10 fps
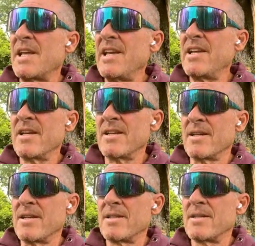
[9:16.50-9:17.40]
Eden.
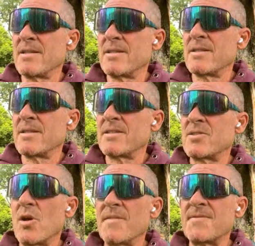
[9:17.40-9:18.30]

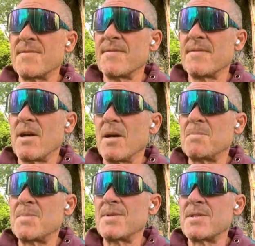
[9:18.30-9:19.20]
It's up
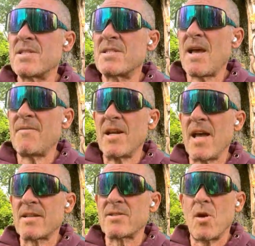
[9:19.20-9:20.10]

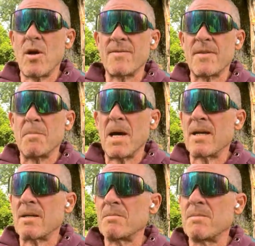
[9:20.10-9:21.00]
7x off the
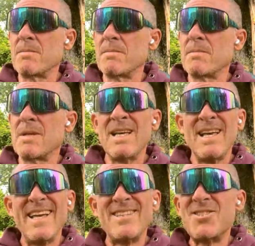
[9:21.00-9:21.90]
bottom.
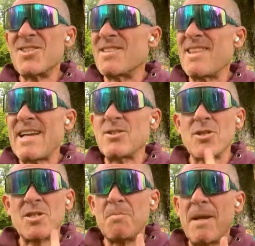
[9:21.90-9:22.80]
That
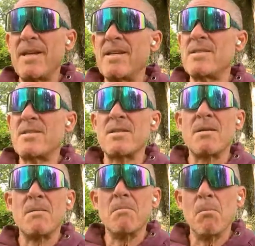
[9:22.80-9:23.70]
just means
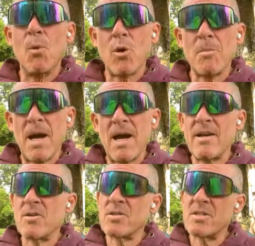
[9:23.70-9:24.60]
more
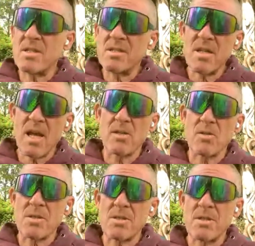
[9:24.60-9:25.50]
buyers than sellers.